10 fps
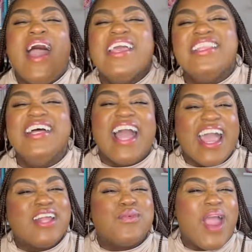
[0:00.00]
Look, I
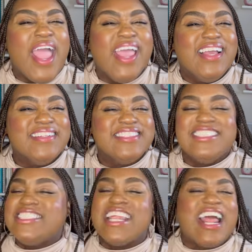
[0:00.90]
got a ring. She
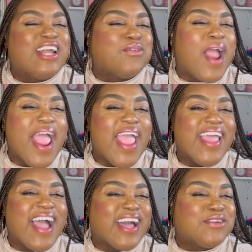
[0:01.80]
said, I got
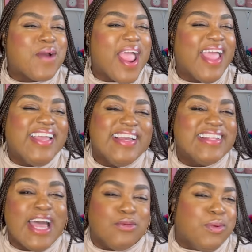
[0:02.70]
a ring,
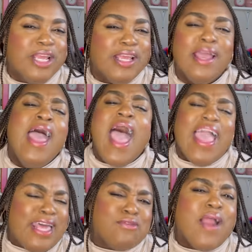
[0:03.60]
not a ring. I
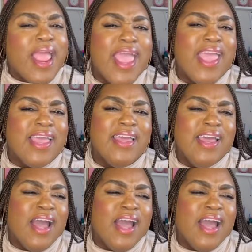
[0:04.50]
got a ring,